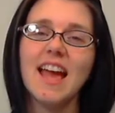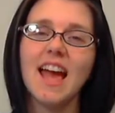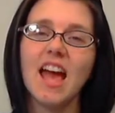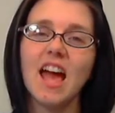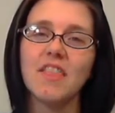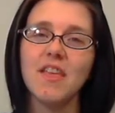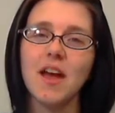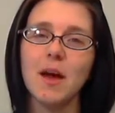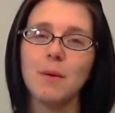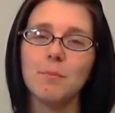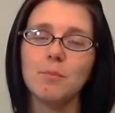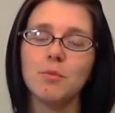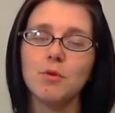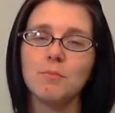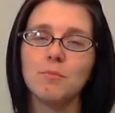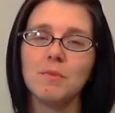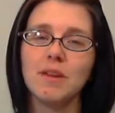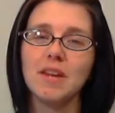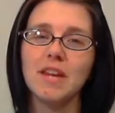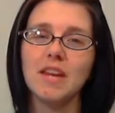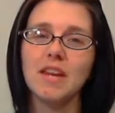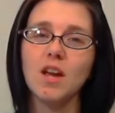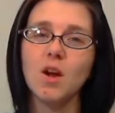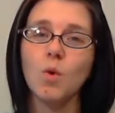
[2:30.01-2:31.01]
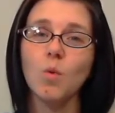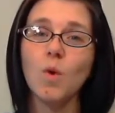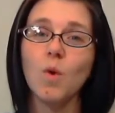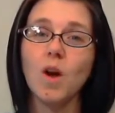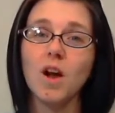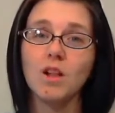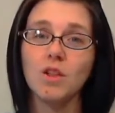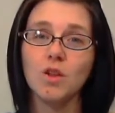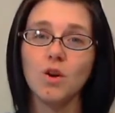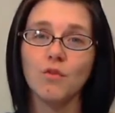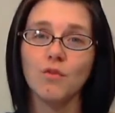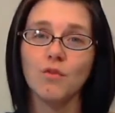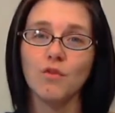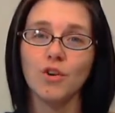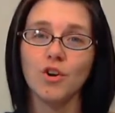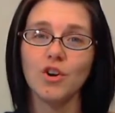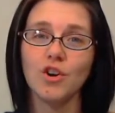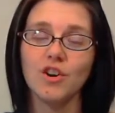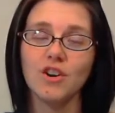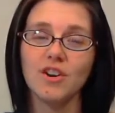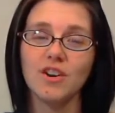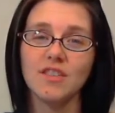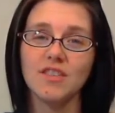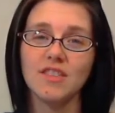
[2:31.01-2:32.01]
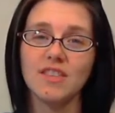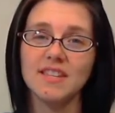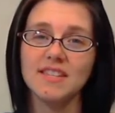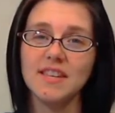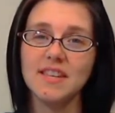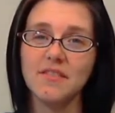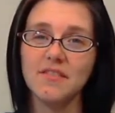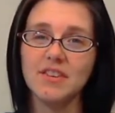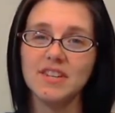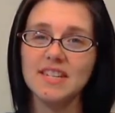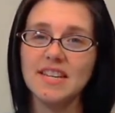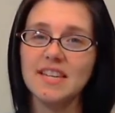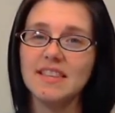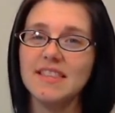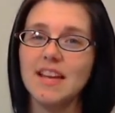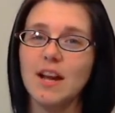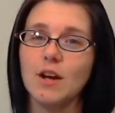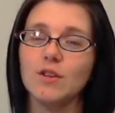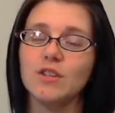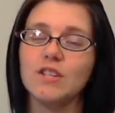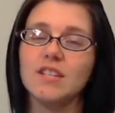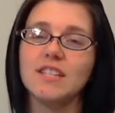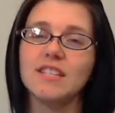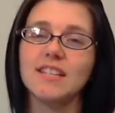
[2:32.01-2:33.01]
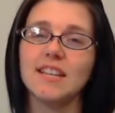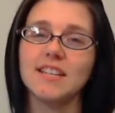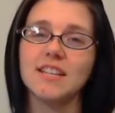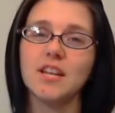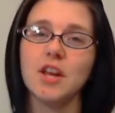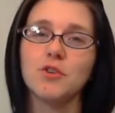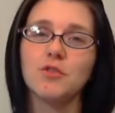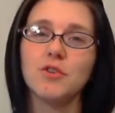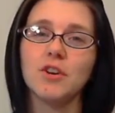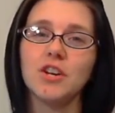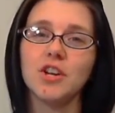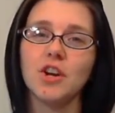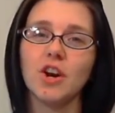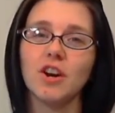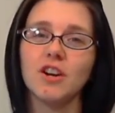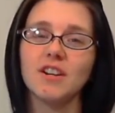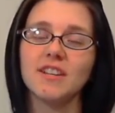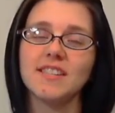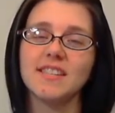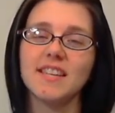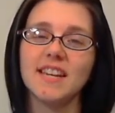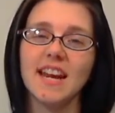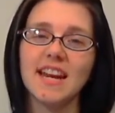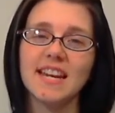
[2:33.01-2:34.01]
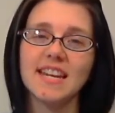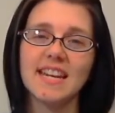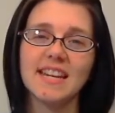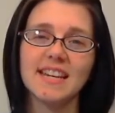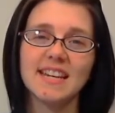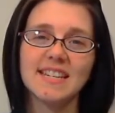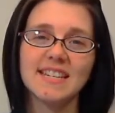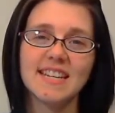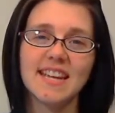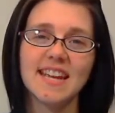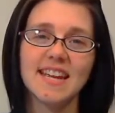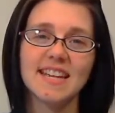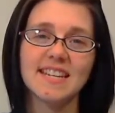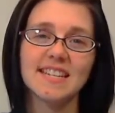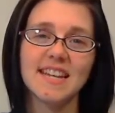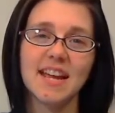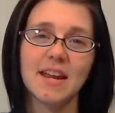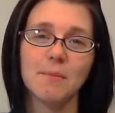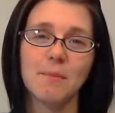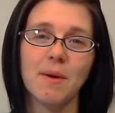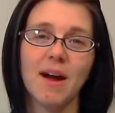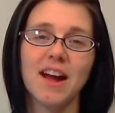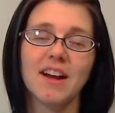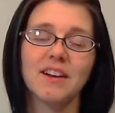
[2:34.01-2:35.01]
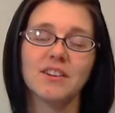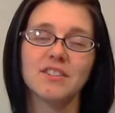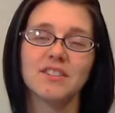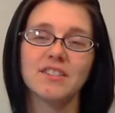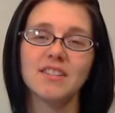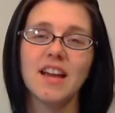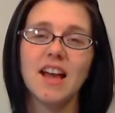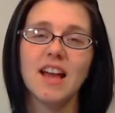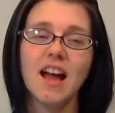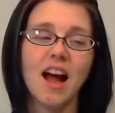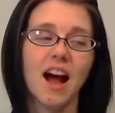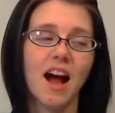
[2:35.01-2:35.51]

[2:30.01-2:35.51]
and that put me well over the 17,600 yards that I needed to hit 10 miles.